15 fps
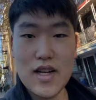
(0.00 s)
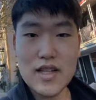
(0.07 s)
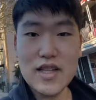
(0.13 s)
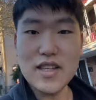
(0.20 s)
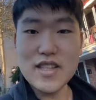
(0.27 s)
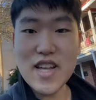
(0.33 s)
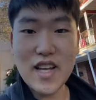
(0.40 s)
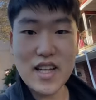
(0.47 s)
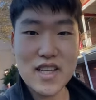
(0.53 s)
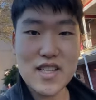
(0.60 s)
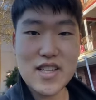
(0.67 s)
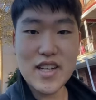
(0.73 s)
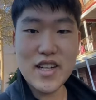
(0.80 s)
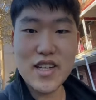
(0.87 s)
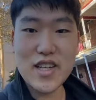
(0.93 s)
The day is
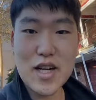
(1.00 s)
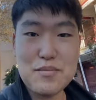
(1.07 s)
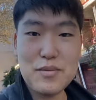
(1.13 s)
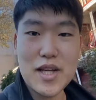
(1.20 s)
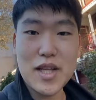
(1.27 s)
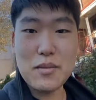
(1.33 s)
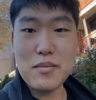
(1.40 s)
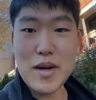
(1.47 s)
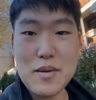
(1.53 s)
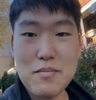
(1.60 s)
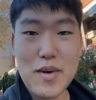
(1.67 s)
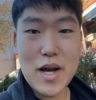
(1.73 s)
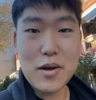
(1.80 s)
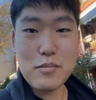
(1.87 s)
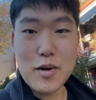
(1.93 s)
here. I'm getting my
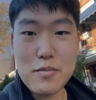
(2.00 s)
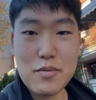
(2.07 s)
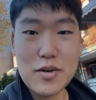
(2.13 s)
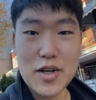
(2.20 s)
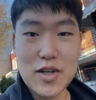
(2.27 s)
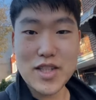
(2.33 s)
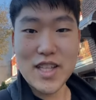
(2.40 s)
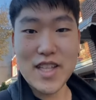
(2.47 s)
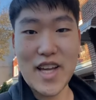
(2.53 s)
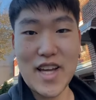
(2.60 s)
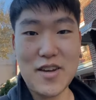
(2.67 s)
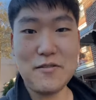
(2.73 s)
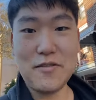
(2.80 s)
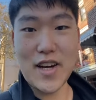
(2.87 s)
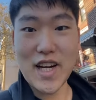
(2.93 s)
MacBook Pro today,
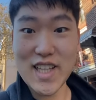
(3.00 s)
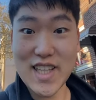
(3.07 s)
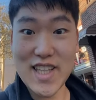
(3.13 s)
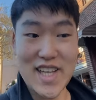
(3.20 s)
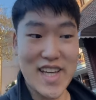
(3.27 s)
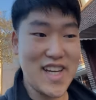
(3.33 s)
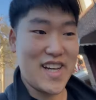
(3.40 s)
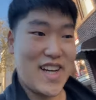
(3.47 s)
finally.